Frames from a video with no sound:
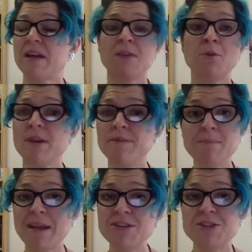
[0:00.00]
and not
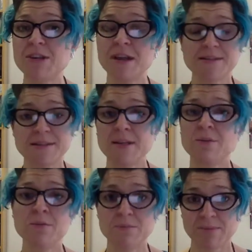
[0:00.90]
even mention a
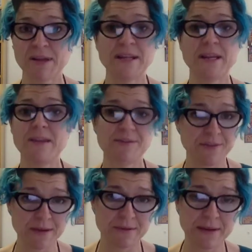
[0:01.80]
single bloody
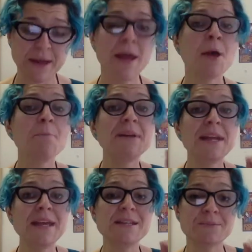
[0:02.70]
theory.
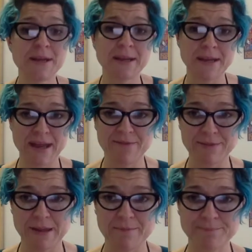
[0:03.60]
Please read it
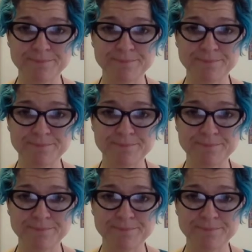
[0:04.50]
carefully.